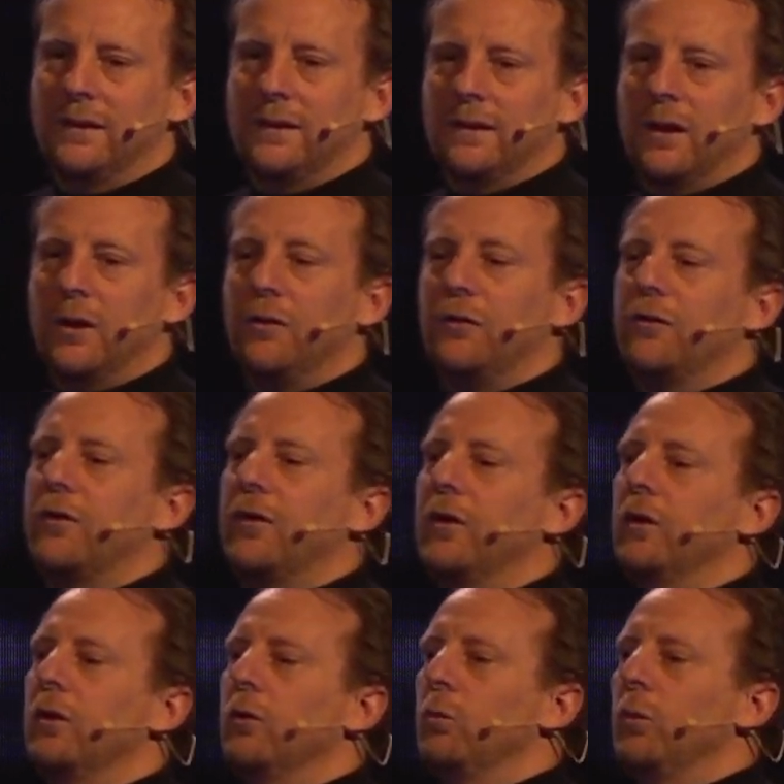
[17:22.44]

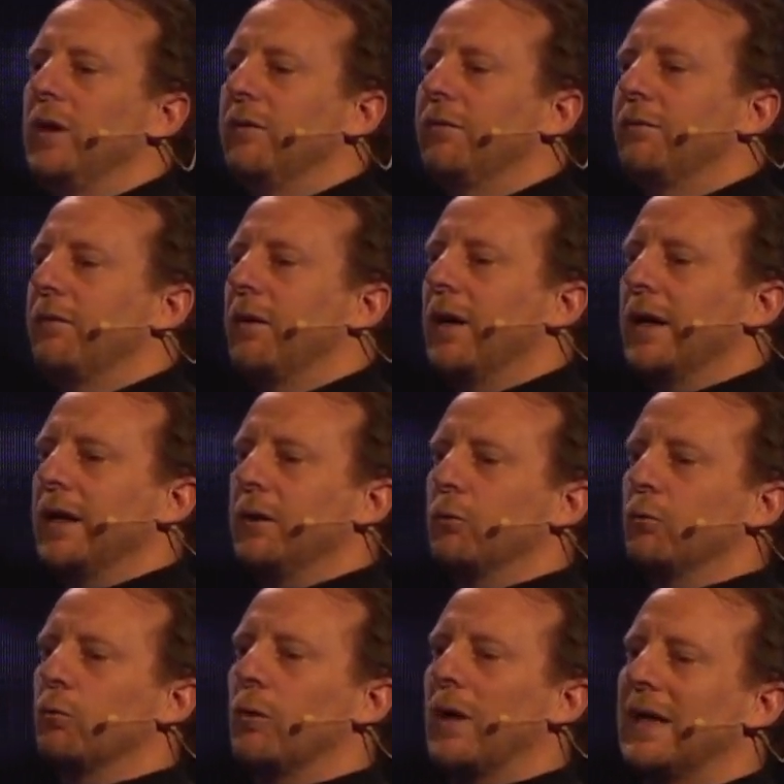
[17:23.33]
until we
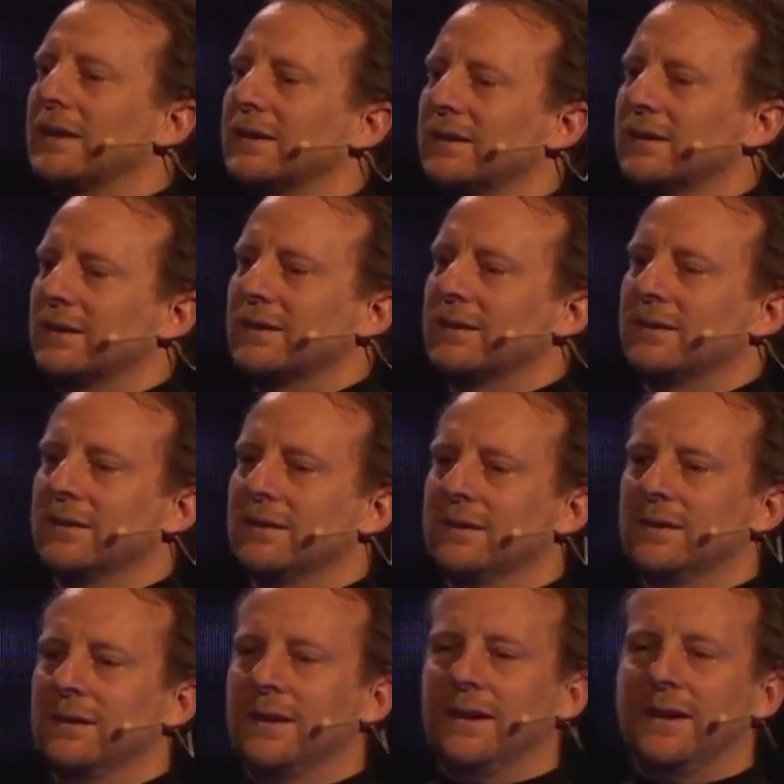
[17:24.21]
find rest
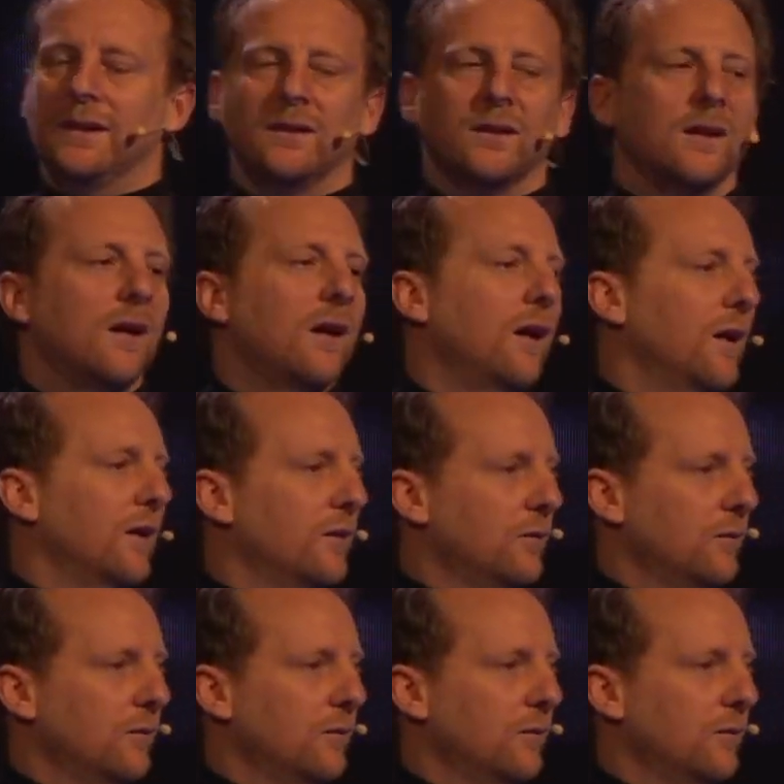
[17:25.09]
in God.